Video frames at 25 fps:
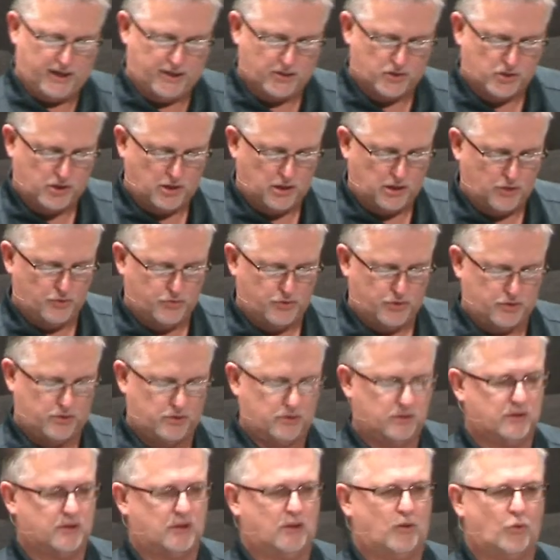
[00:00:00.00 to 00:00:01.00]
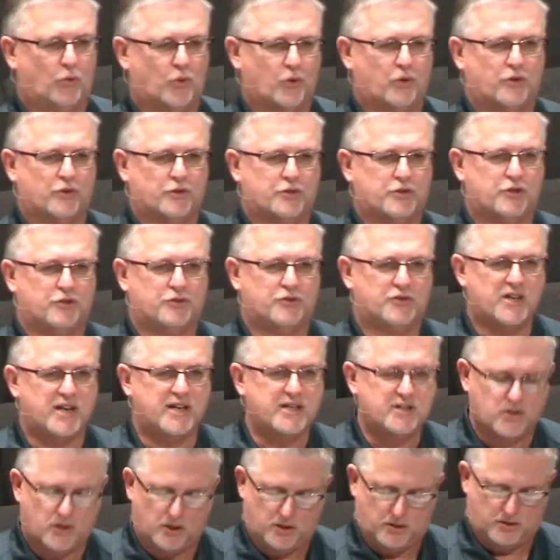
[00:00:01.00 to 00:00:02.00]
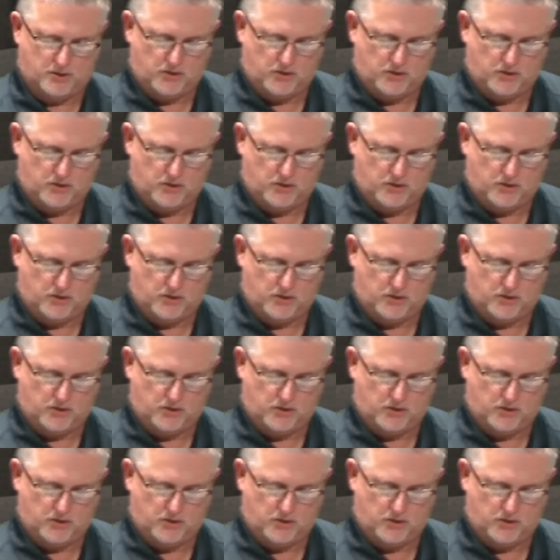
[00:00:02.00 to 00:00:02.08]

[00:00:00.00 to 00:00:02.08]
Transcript: bring us closer, in order to teach